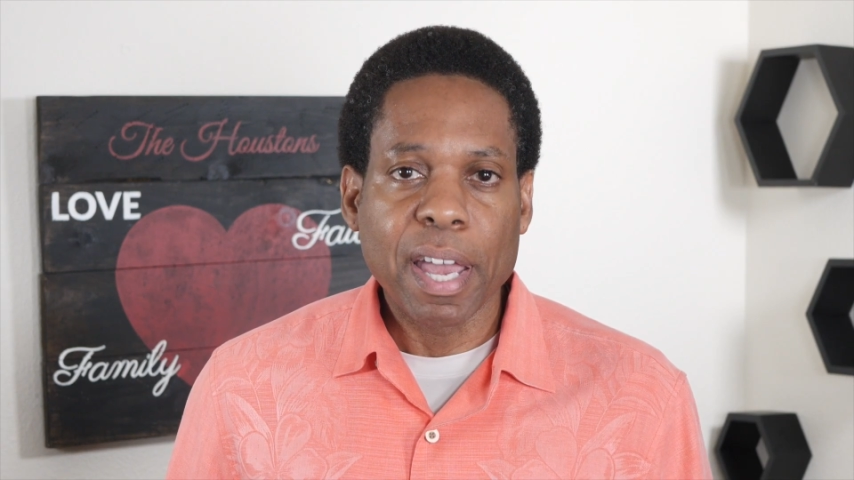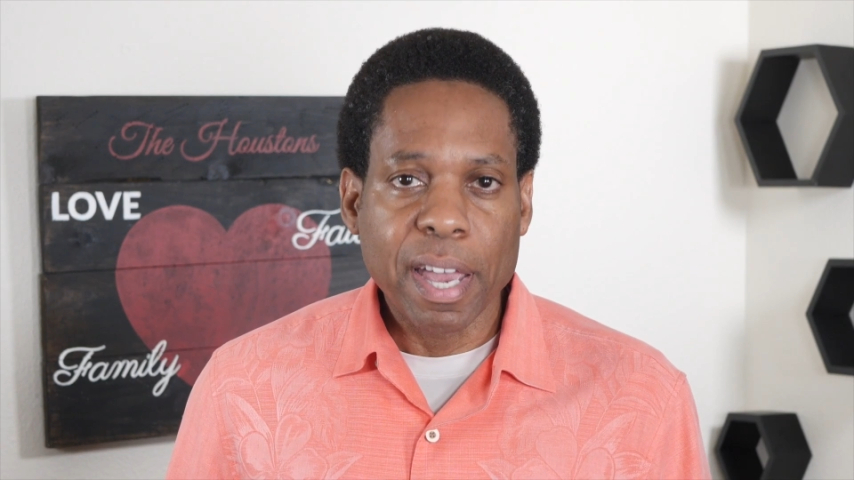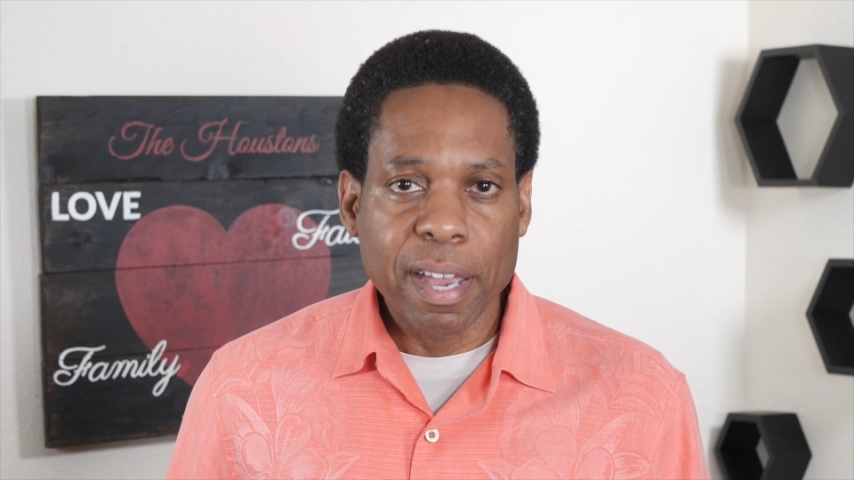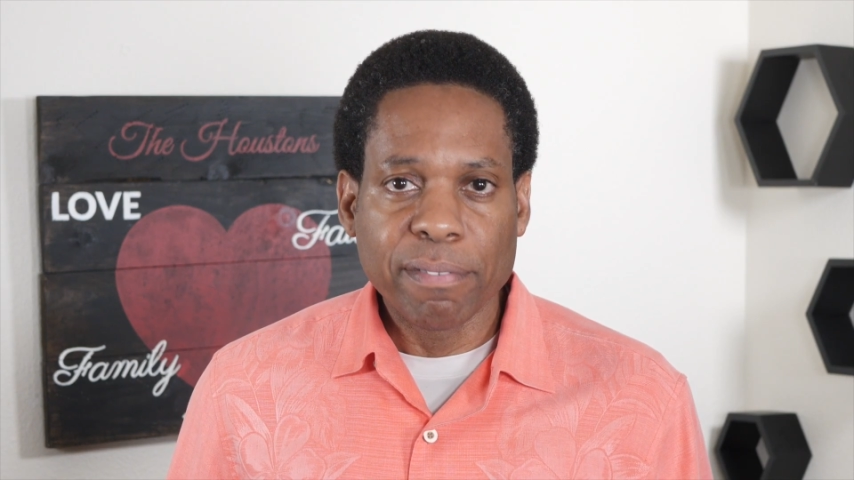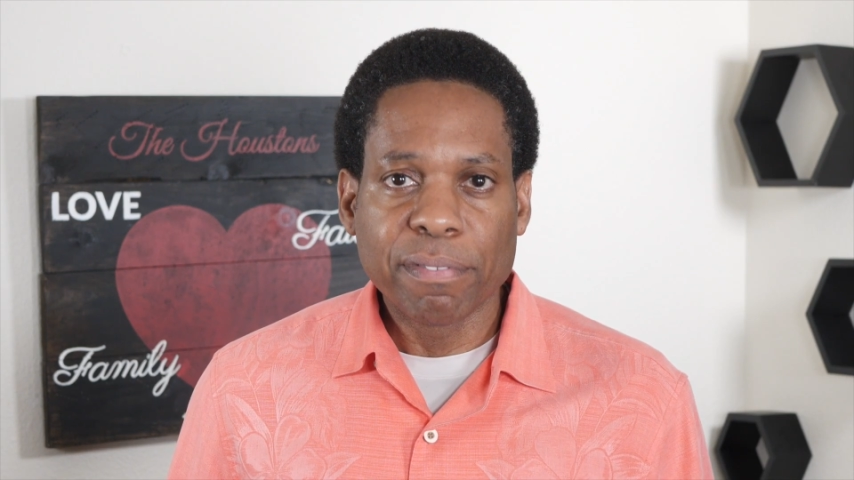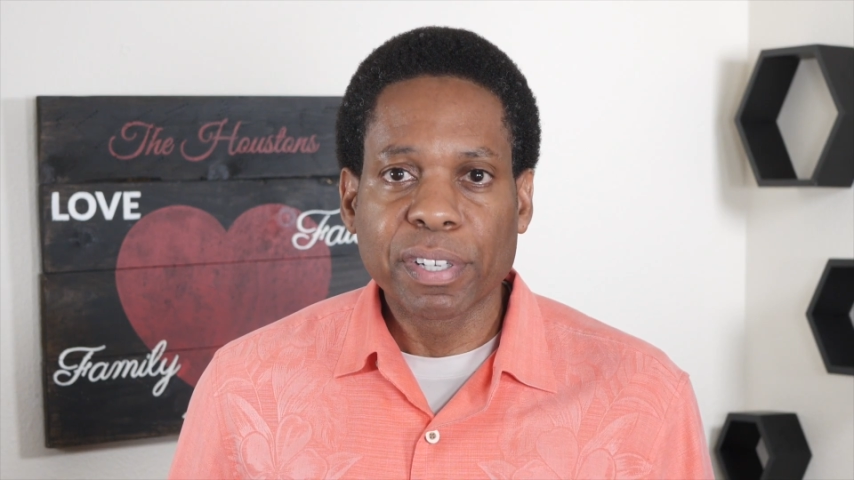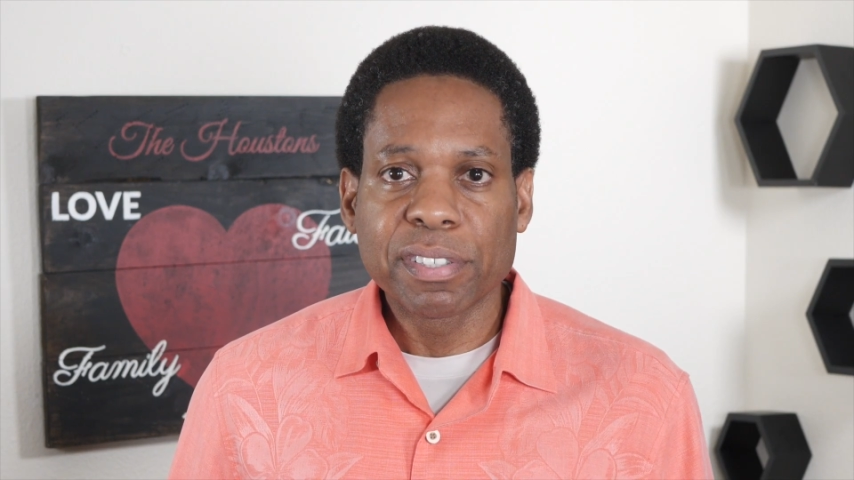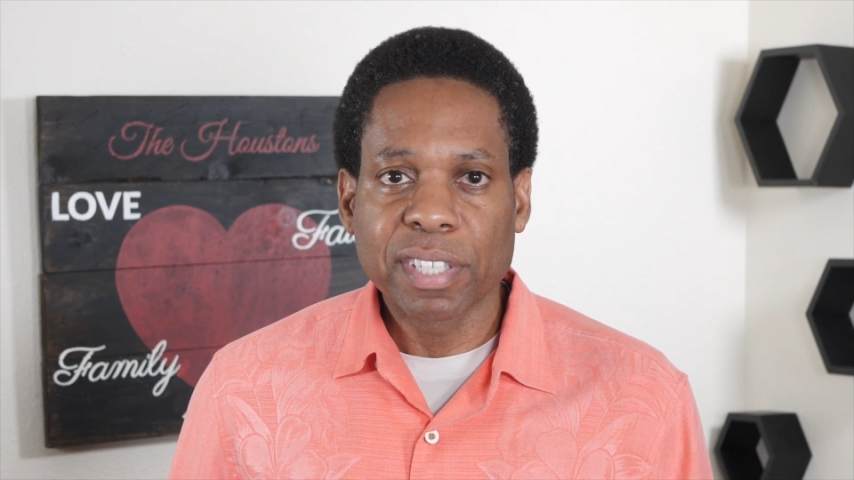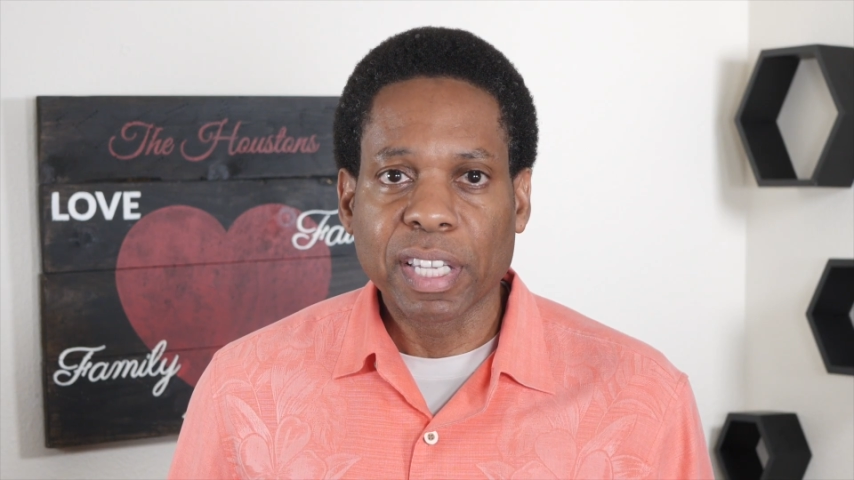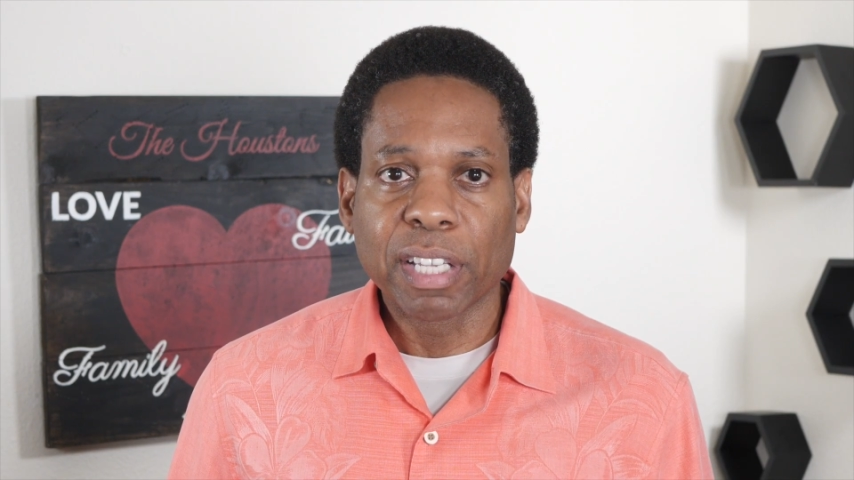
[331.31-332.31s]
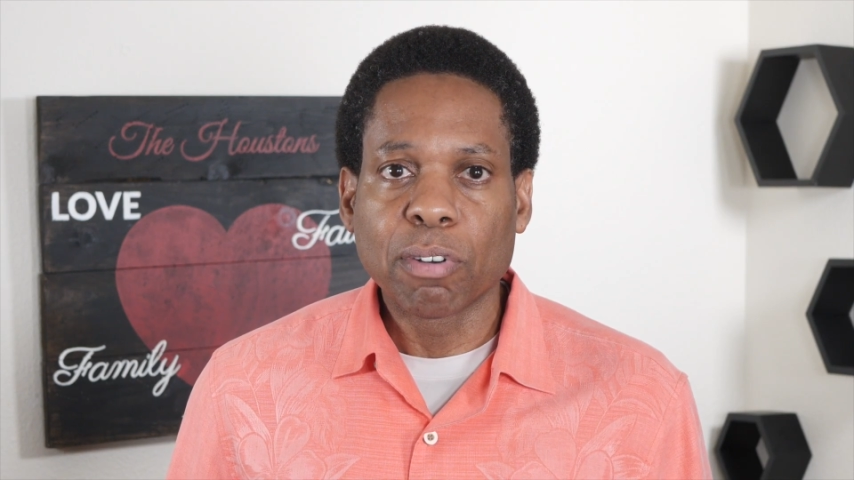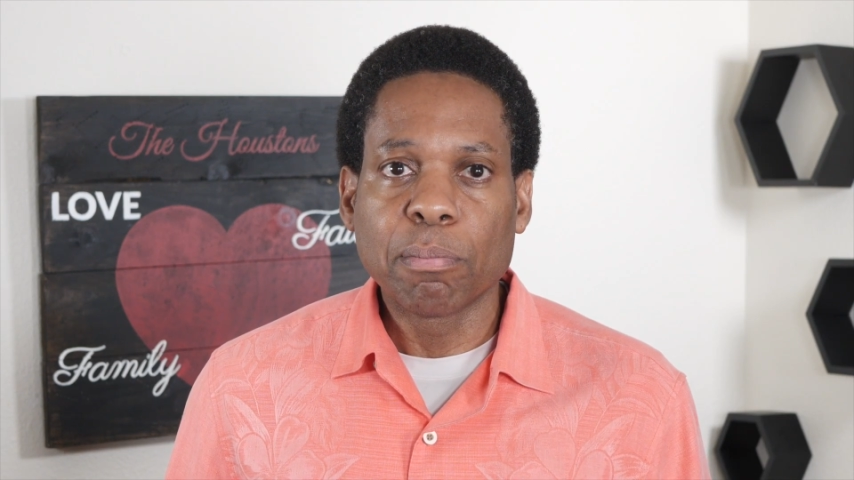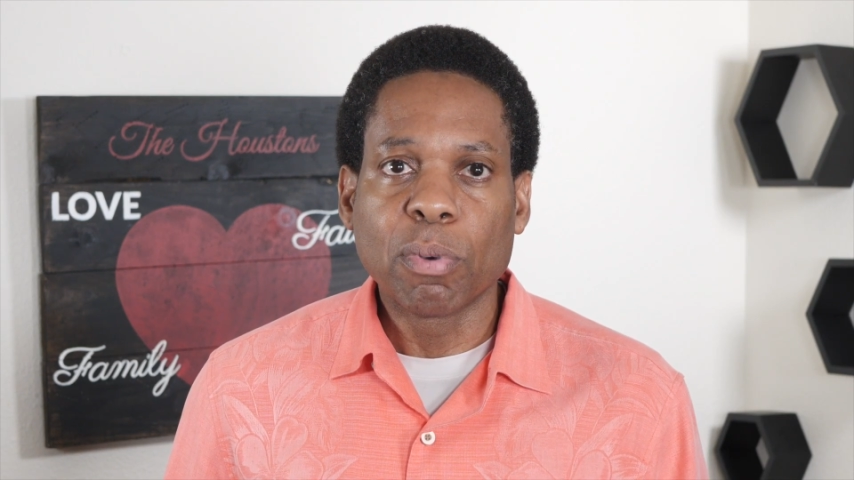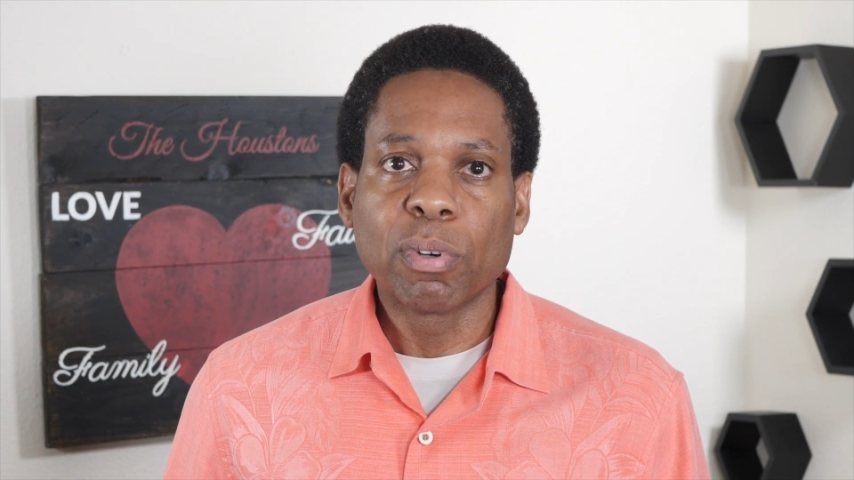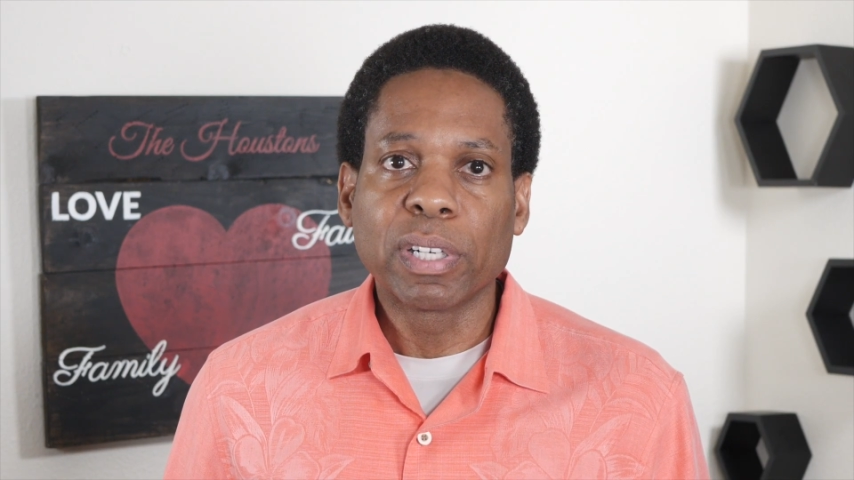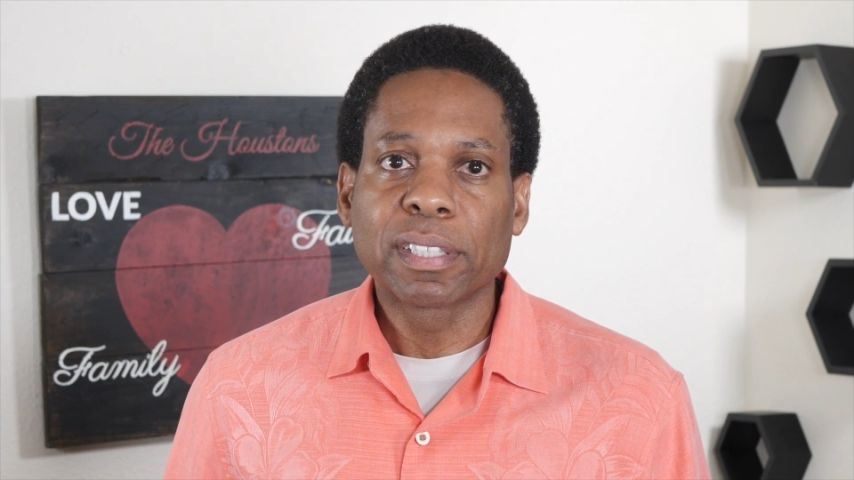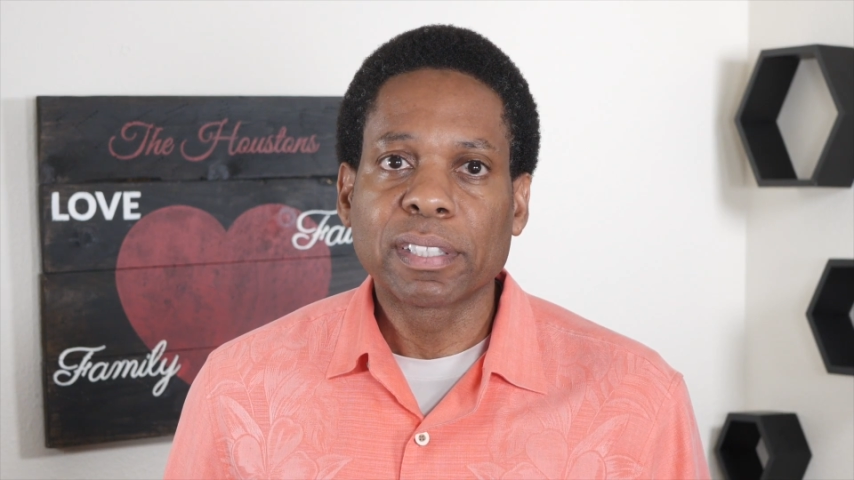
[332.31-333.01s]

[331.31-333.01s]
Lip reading: every single morning.